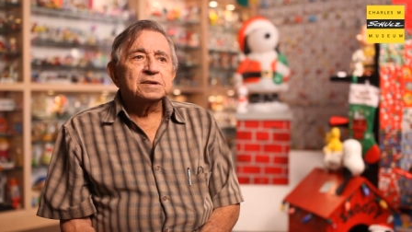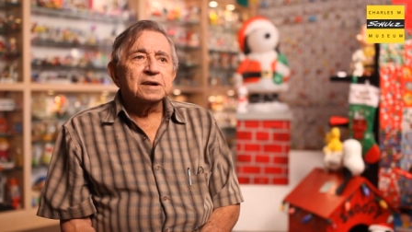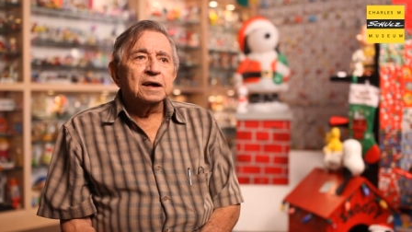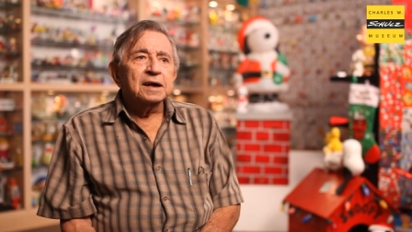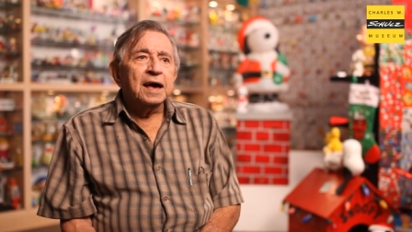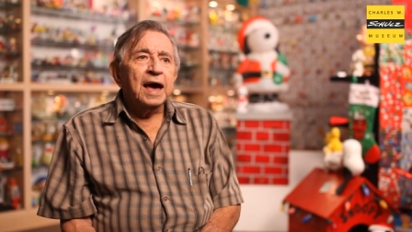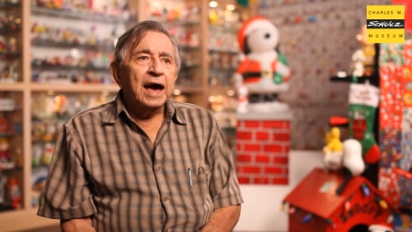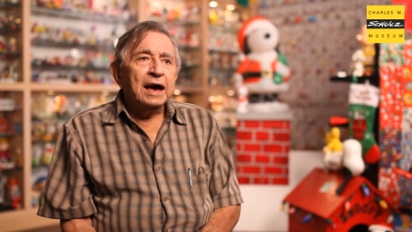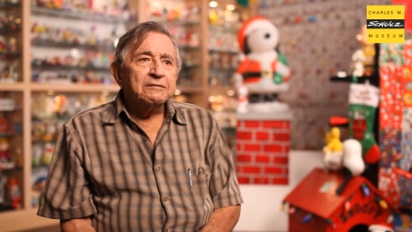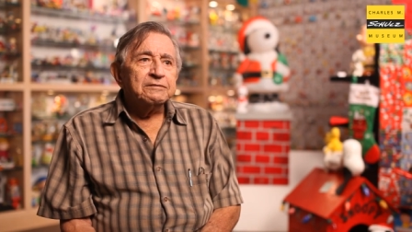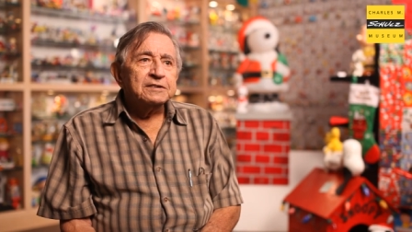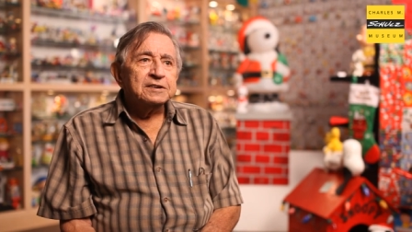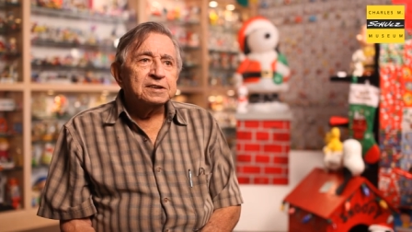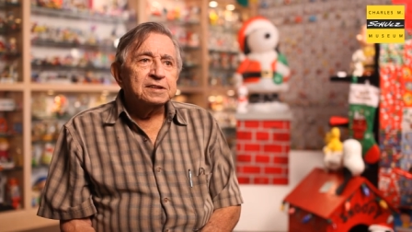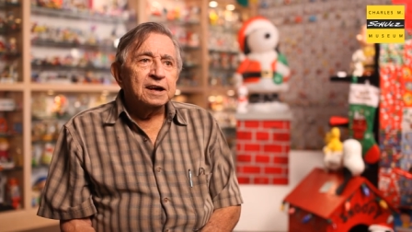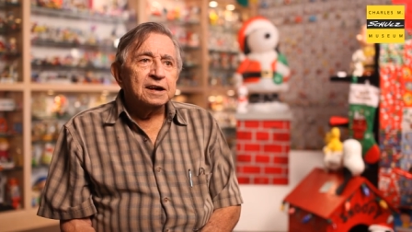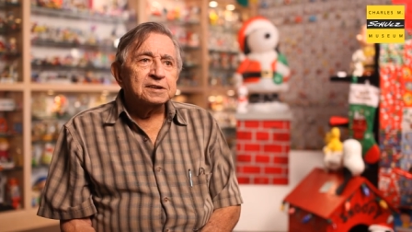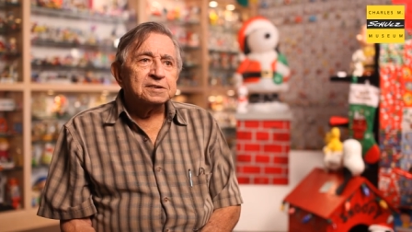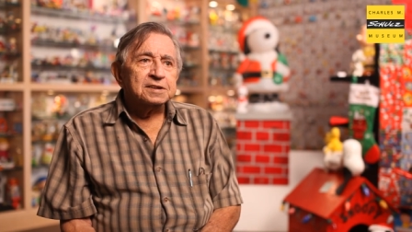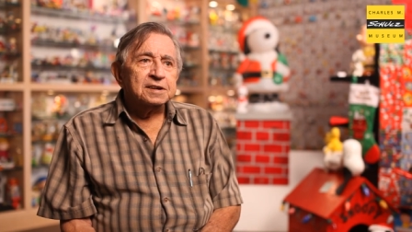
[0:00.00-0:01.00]
a half a
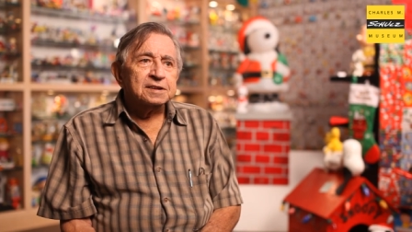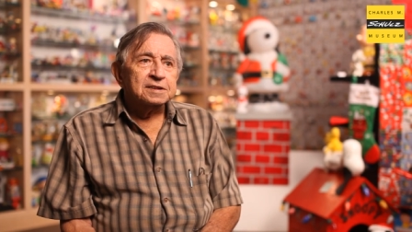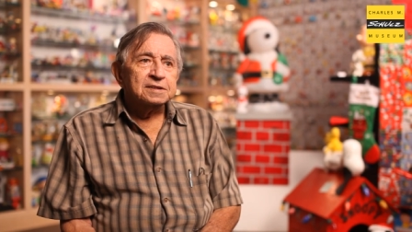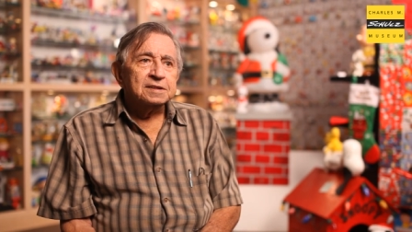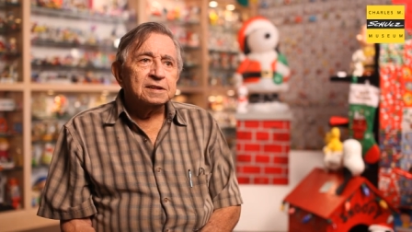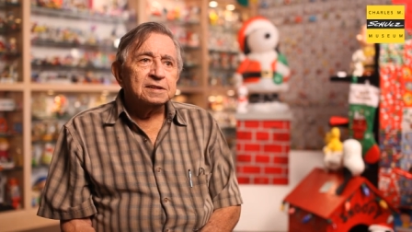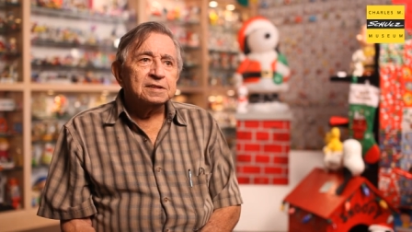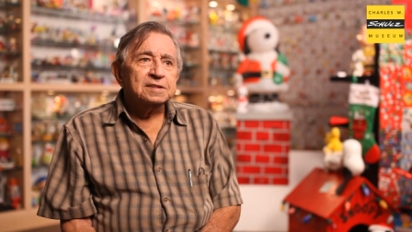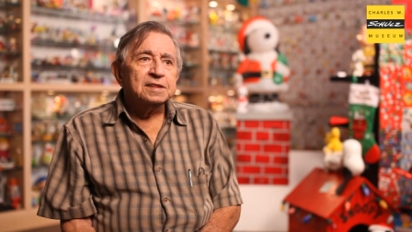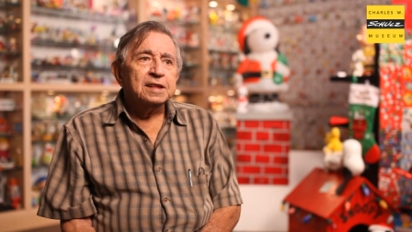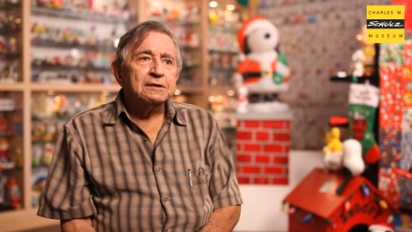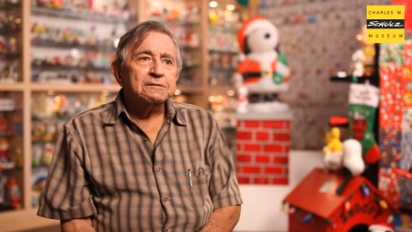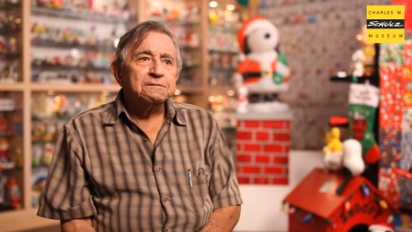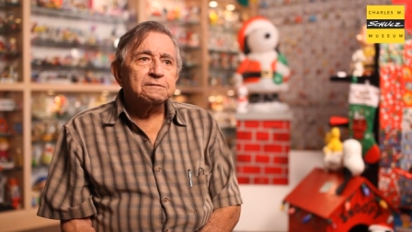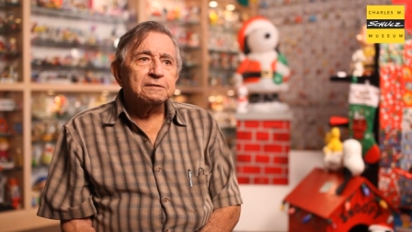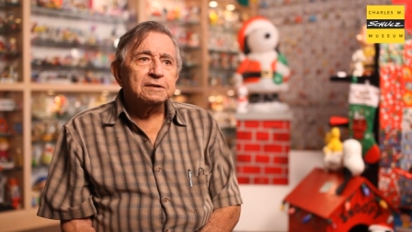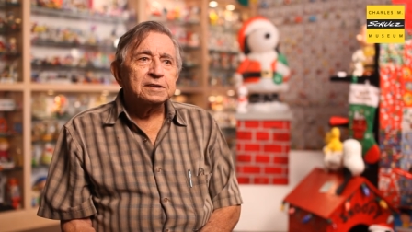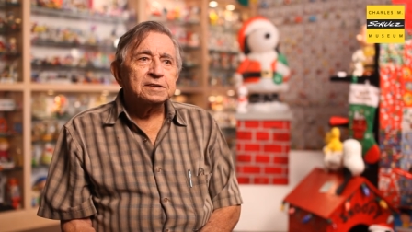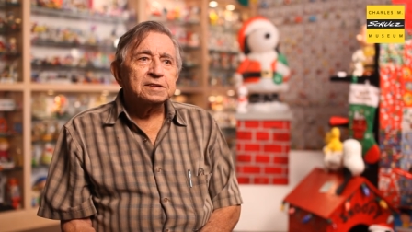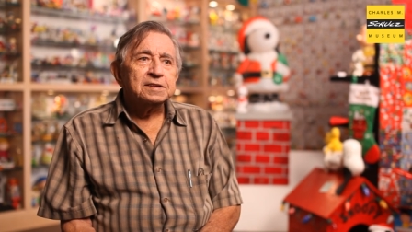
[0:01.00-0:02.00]
dozen
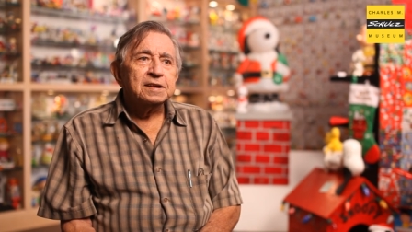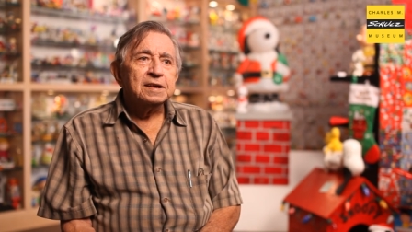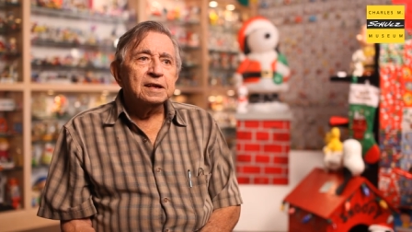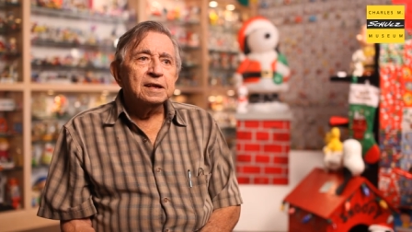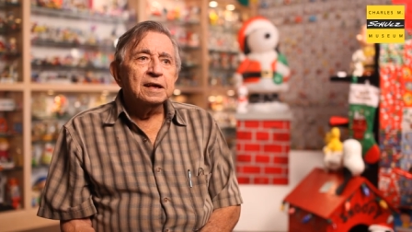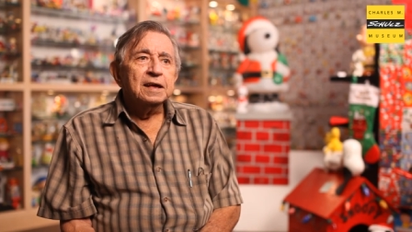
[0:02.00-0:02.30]
different